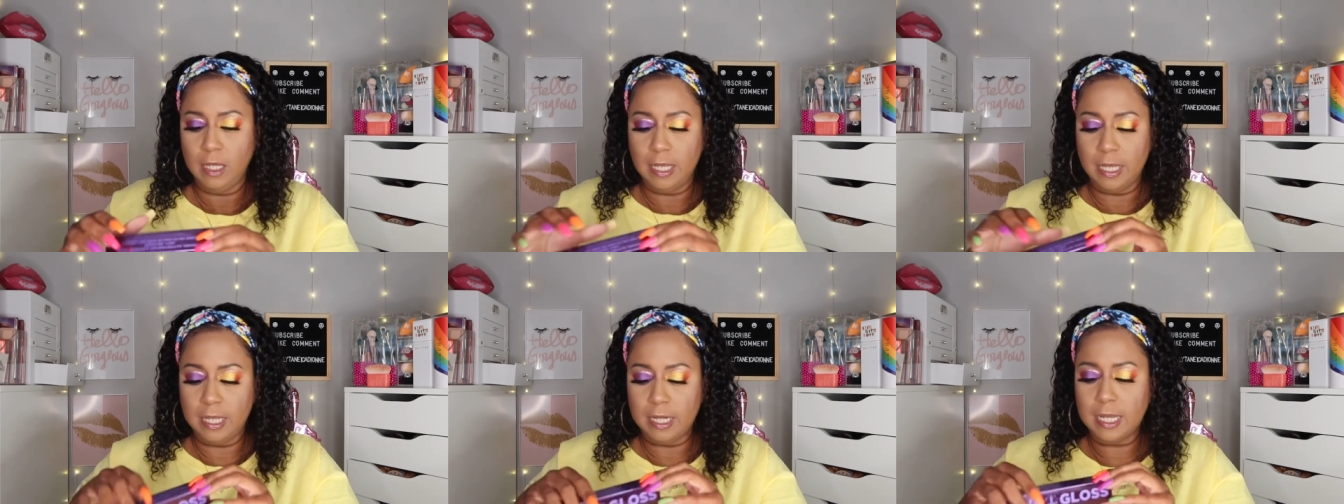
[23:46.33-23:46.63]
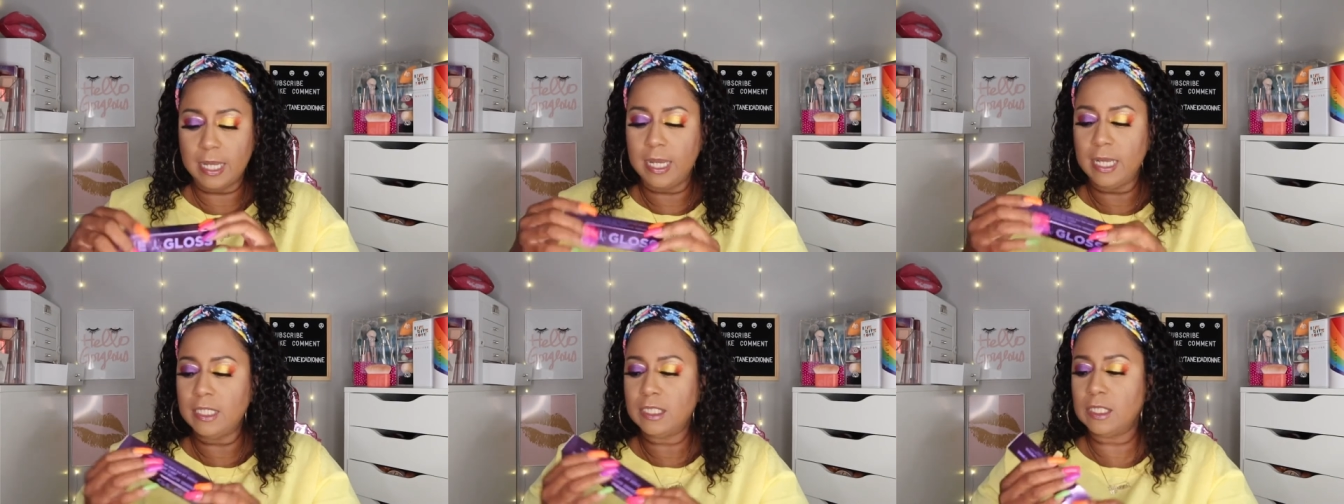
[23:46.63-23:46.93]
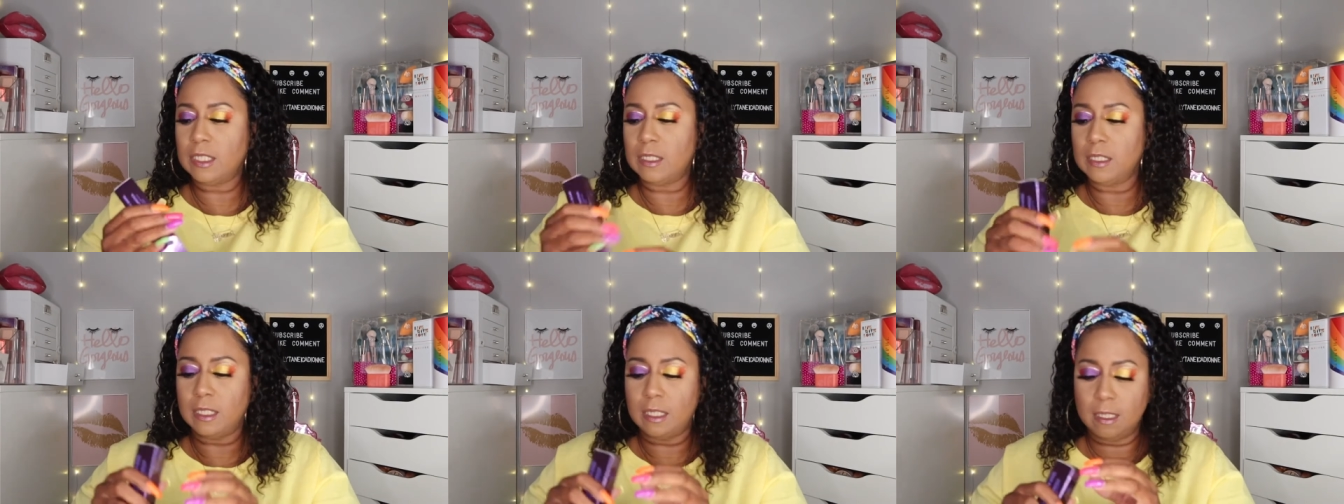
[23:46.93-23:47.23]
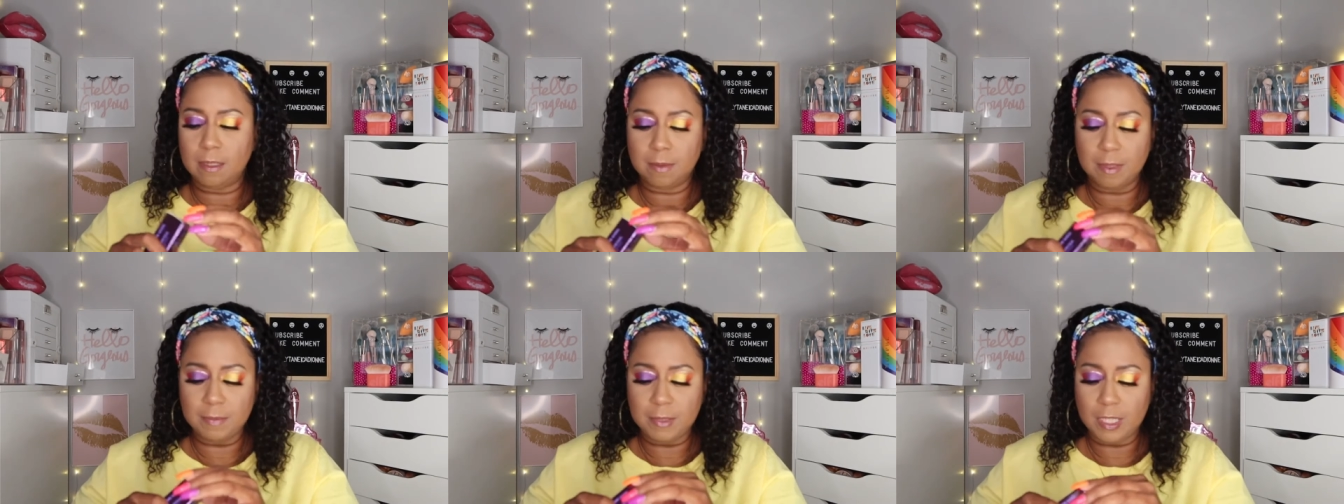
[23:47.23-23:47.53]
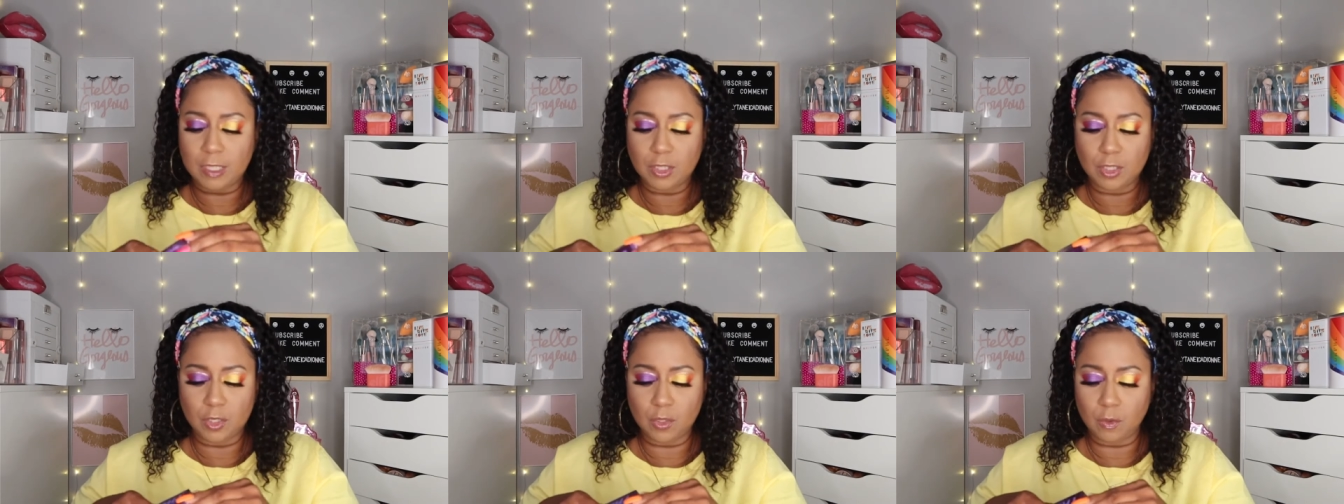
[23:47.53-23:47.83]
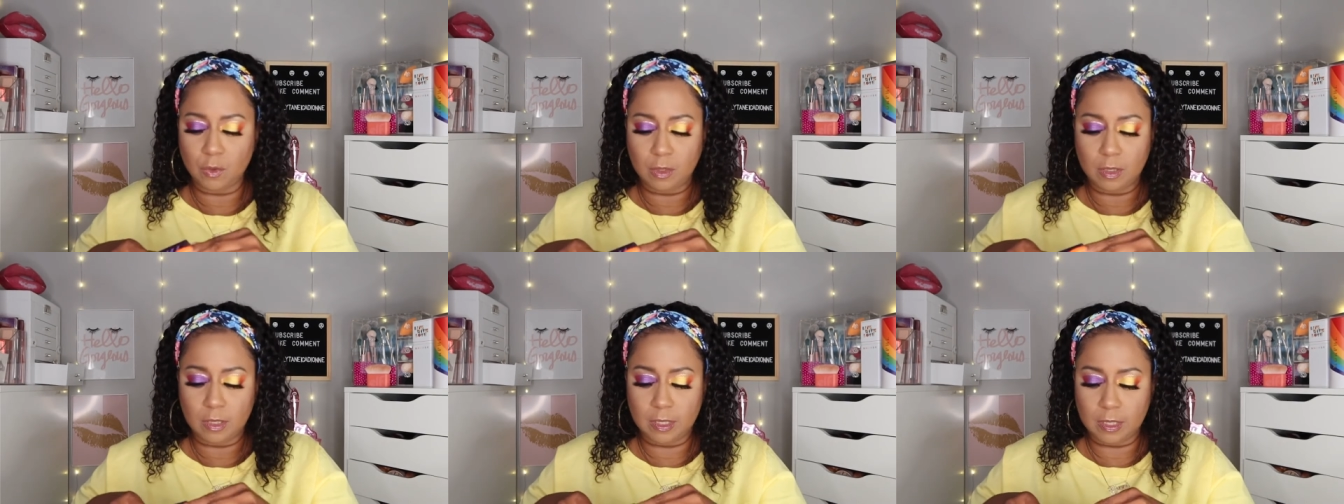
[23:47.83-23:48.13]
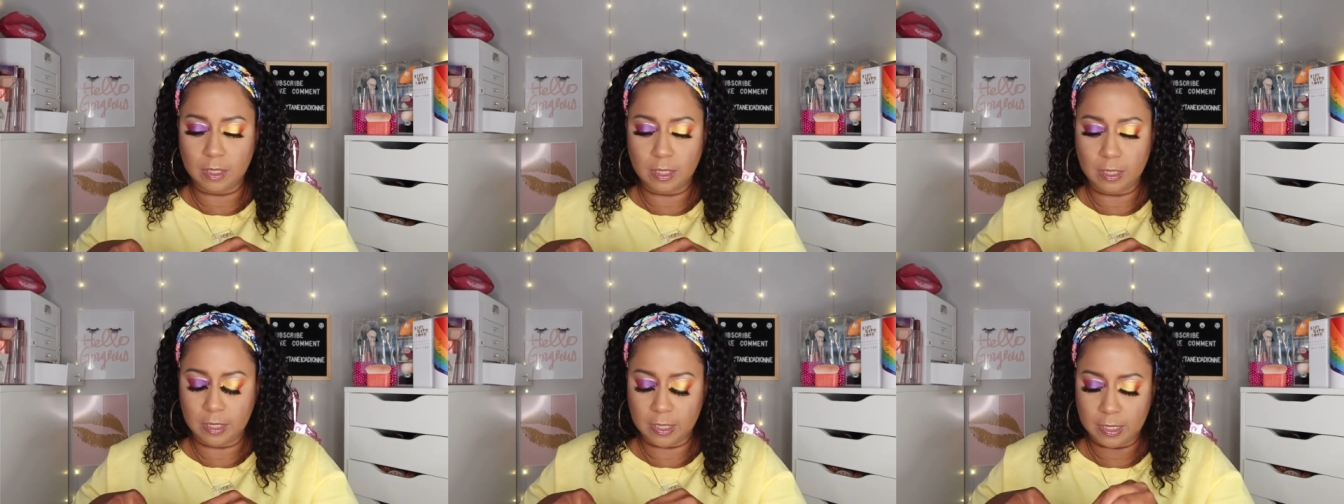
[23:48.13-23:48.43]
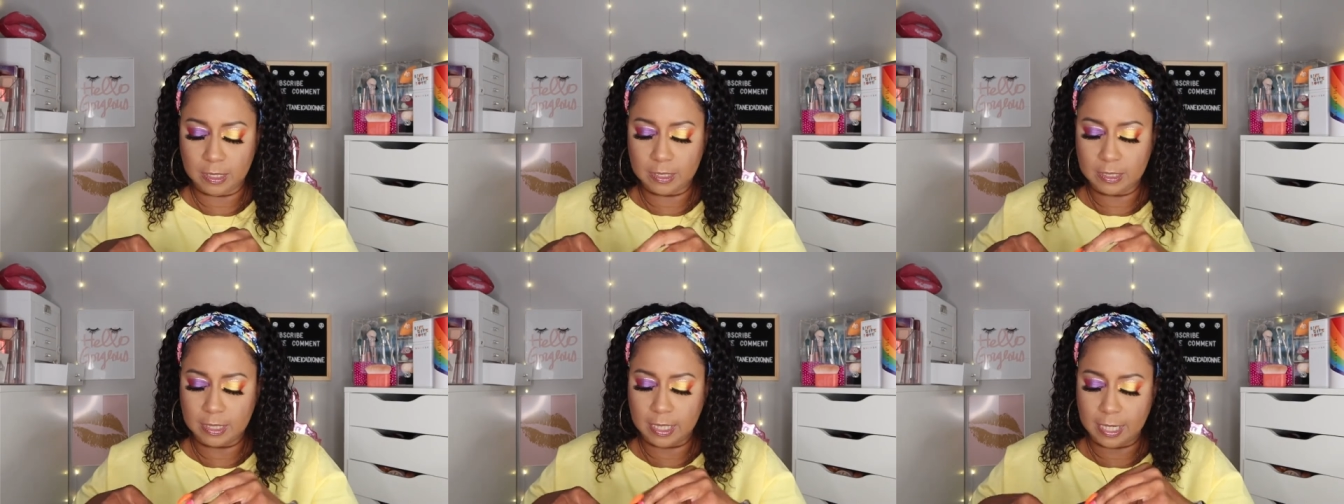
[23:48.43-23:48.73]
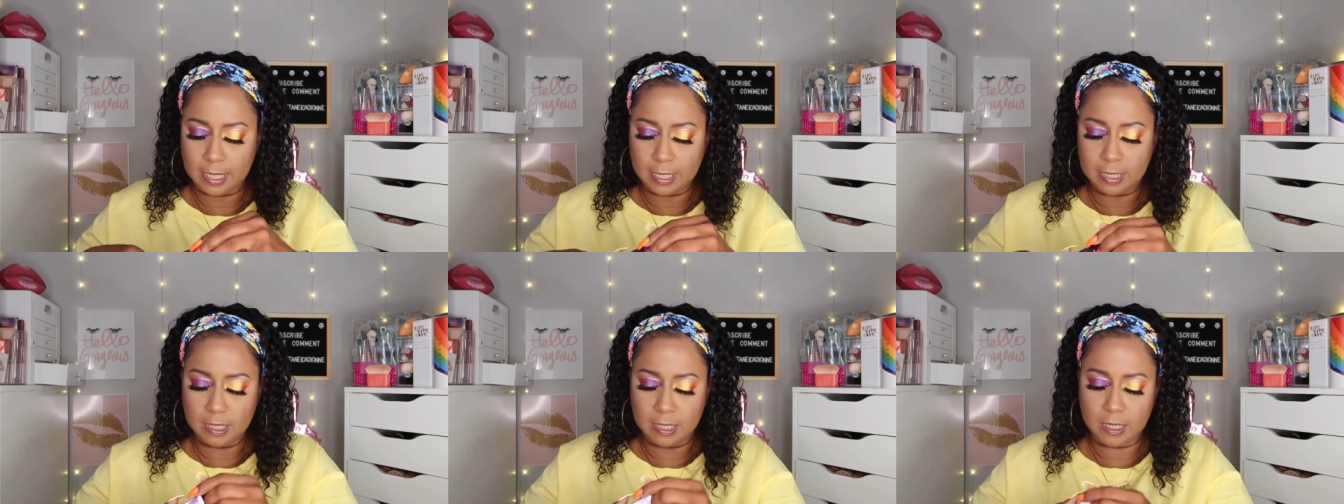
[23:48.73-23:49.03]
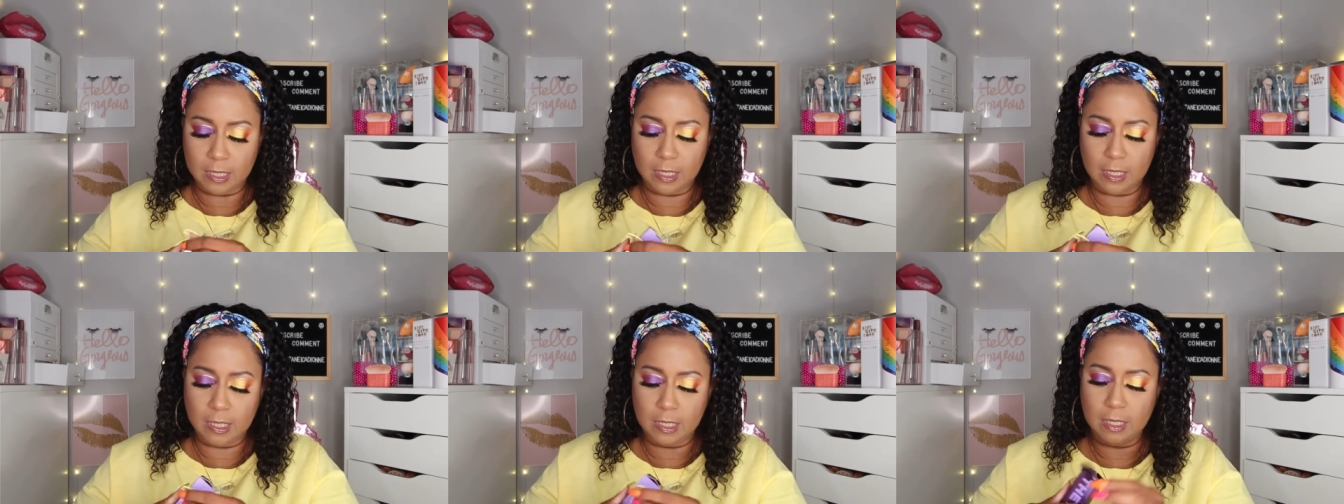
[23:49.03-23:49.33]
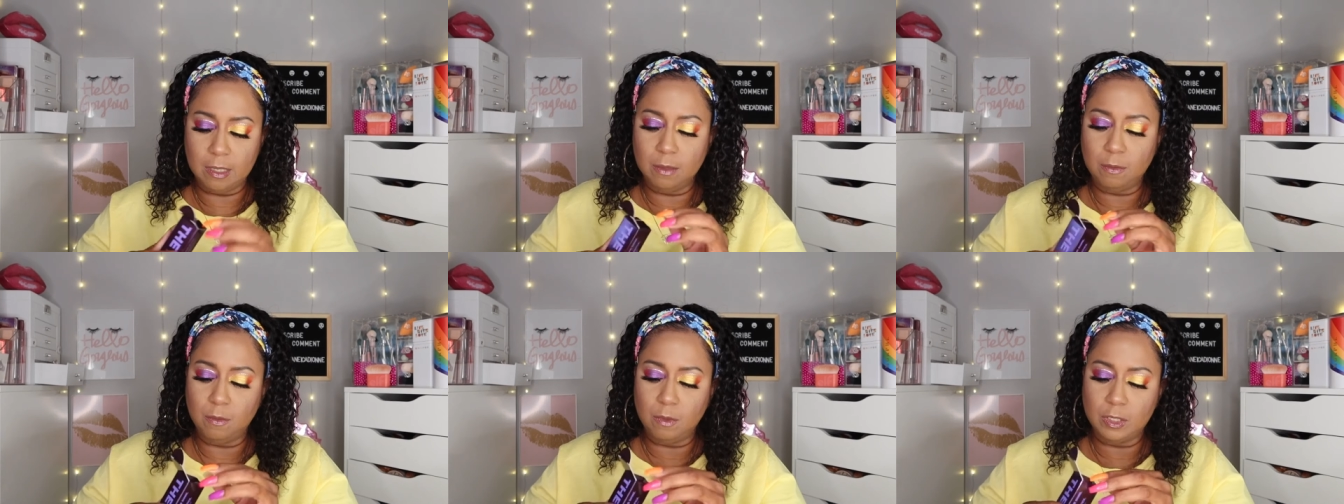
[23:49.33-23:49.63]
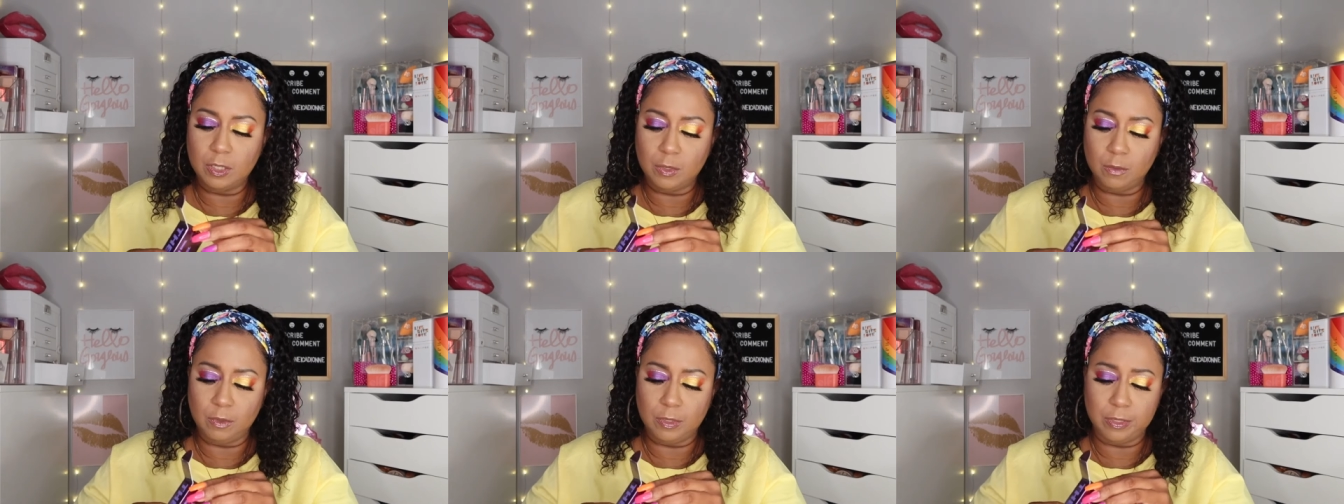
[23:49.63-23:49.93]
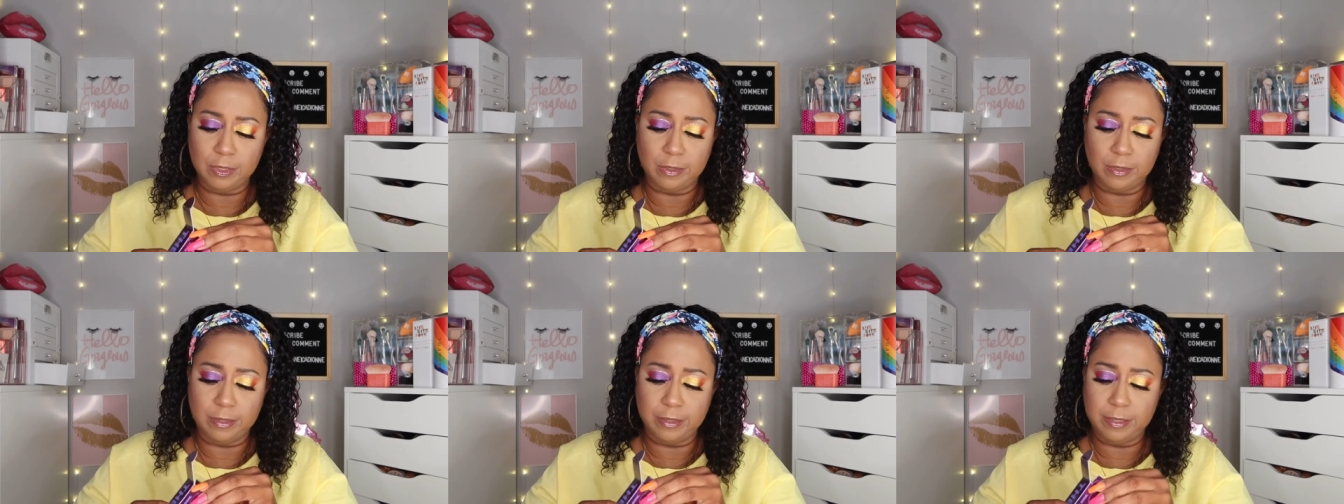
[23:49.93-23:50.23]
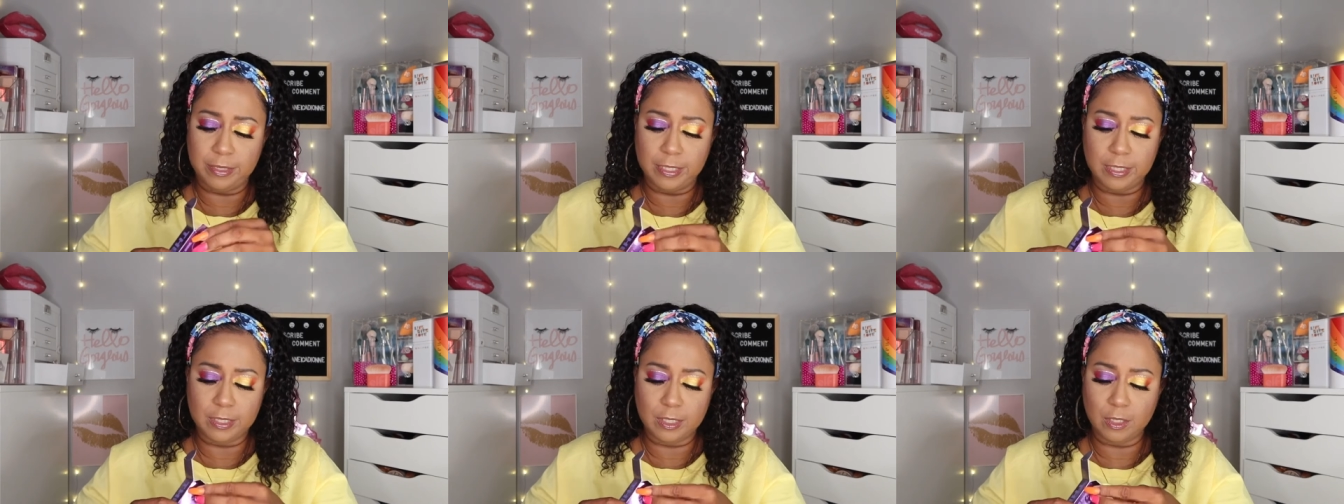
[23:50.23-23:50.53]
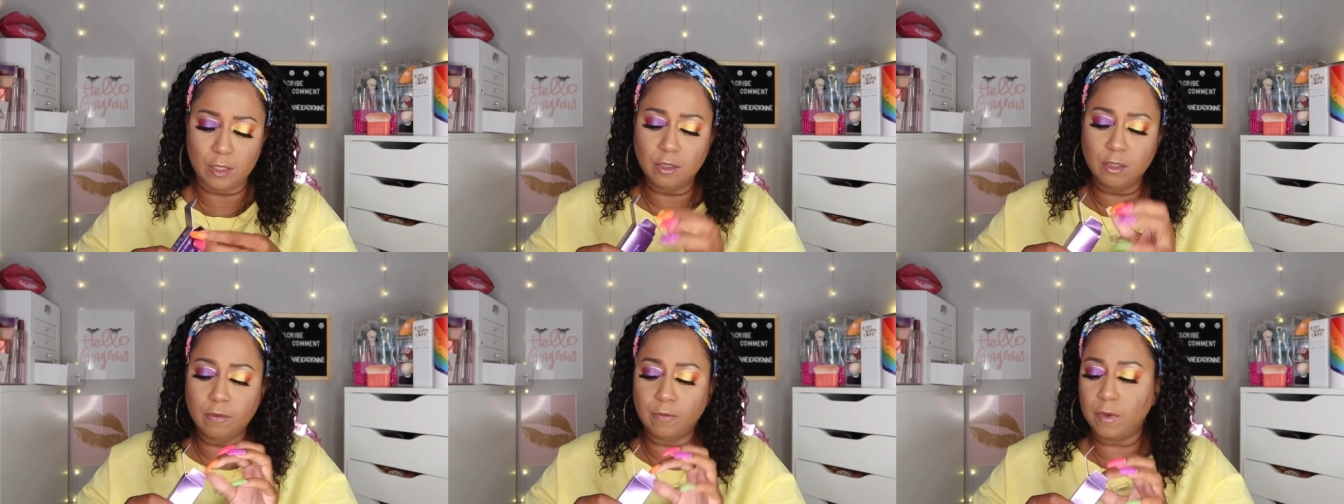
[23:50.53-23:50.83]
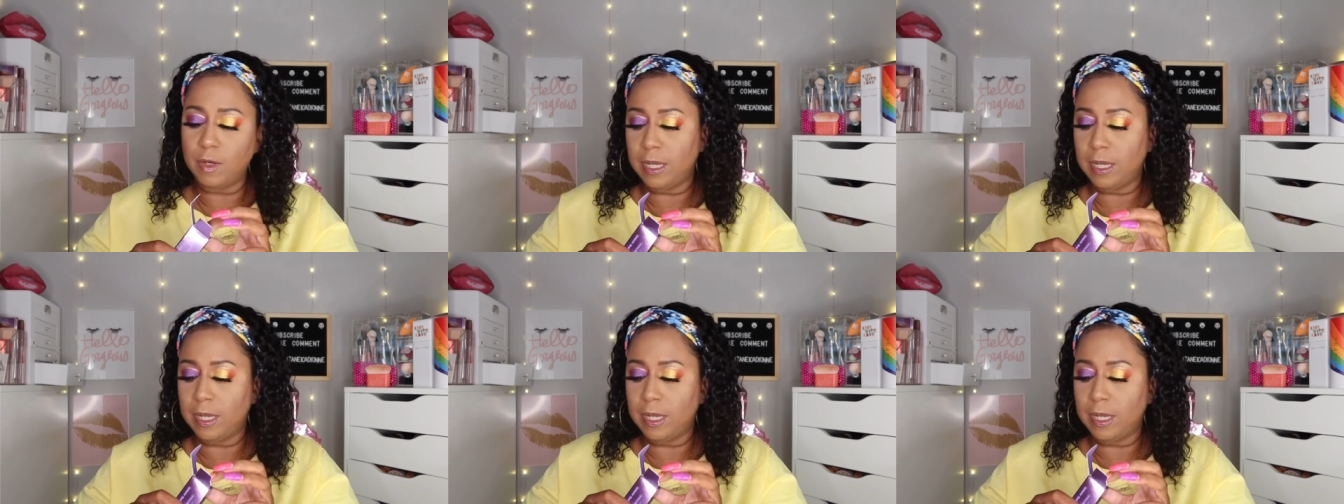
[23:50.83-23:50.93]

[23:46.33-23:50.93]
And guys, um, I'm not sure exactly which ones are exclusive.